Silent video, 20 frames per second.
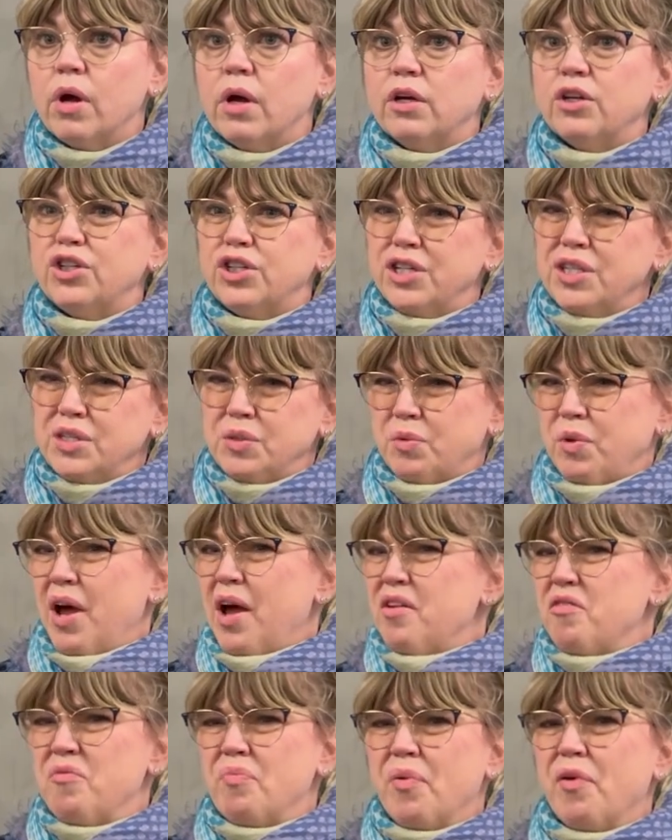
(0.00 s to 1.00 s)
She's
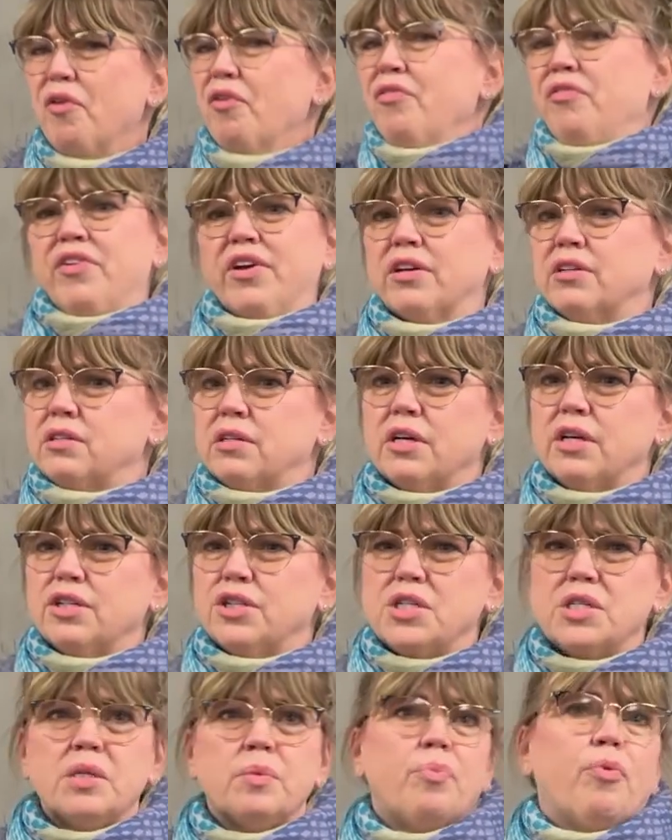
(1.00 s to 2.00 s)
kind of perfect.
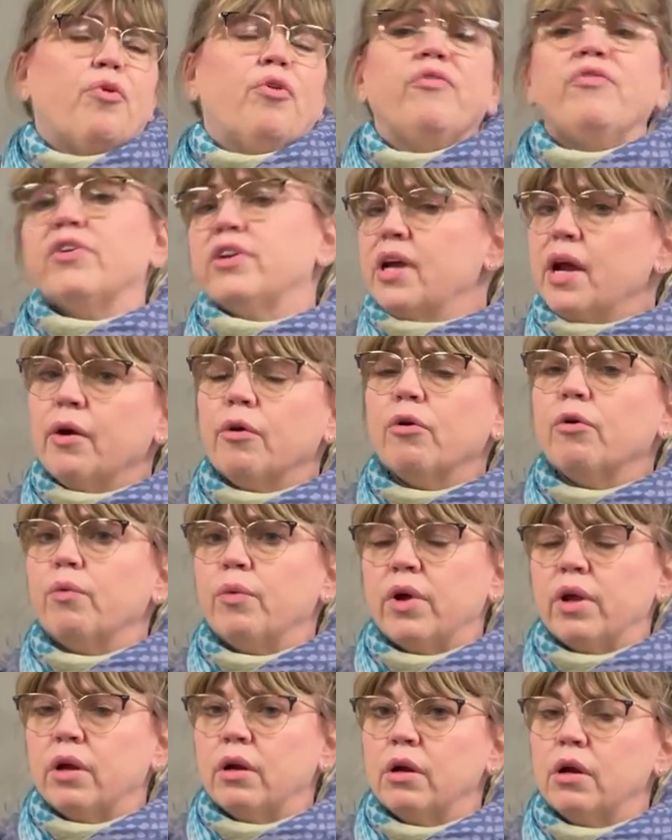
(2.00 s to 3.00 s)
She's the perfect
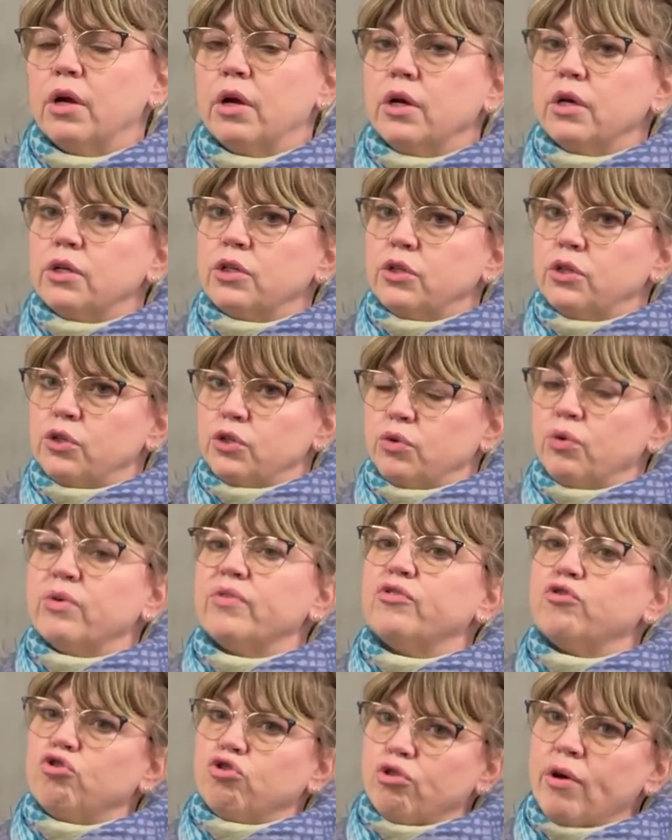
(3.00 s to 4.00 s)
heroine to sort
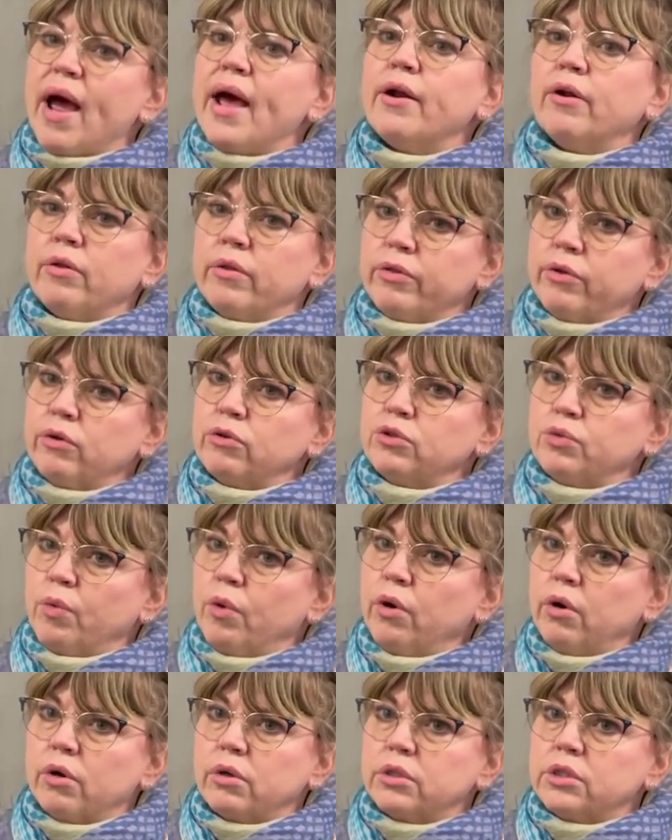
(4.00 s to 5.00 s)
of straddle those
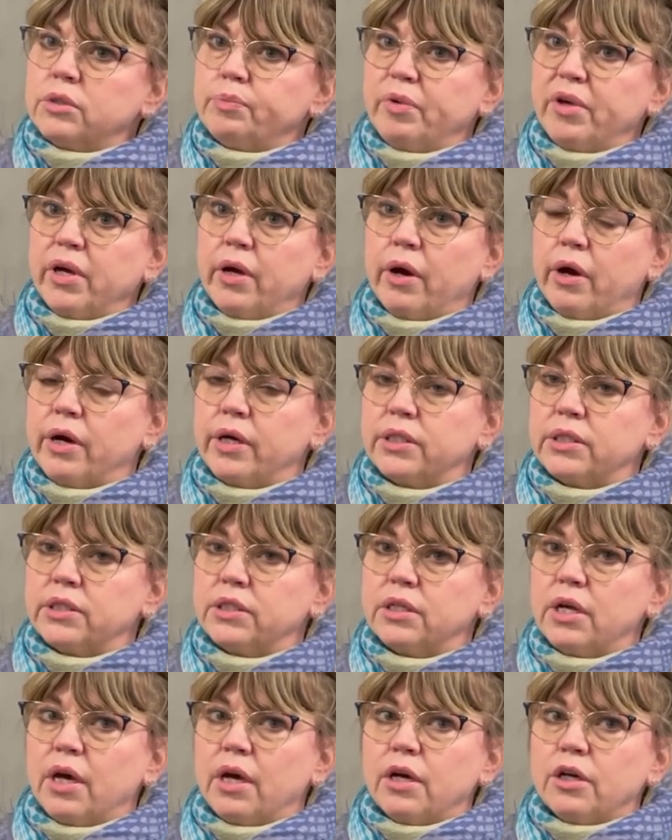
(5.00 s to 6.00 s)
worlds
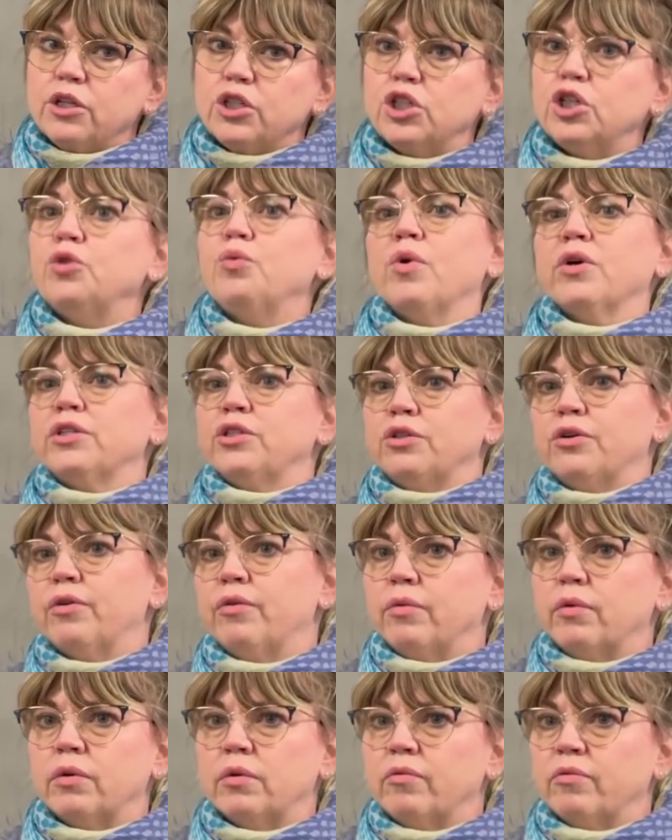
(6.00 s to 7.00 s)
because she was
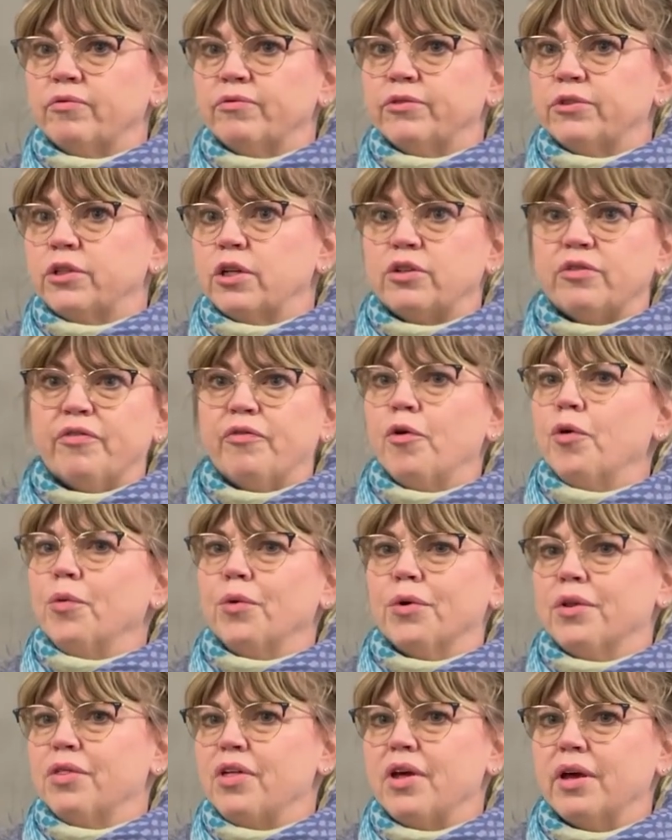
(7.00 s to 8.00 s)
such a
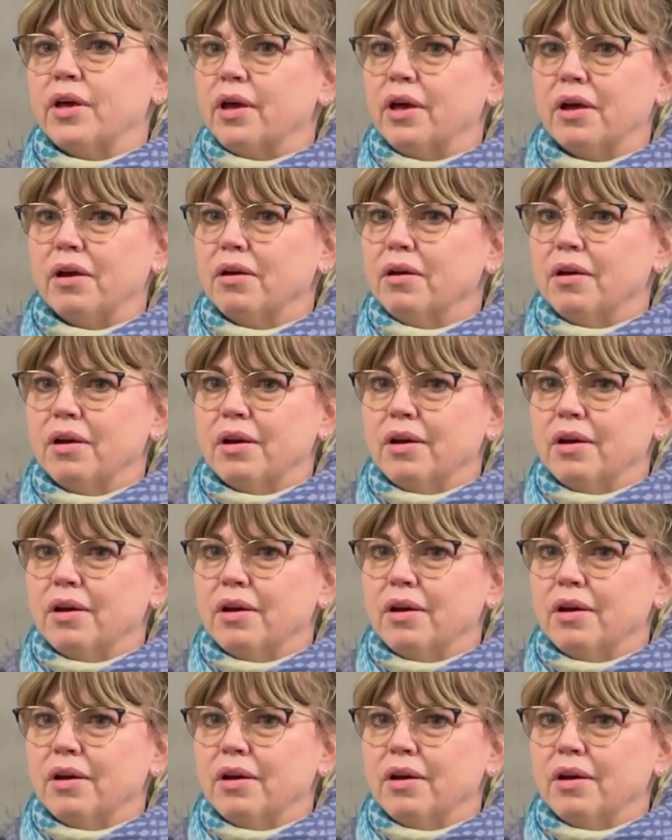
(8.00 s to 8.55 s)
forward-thinking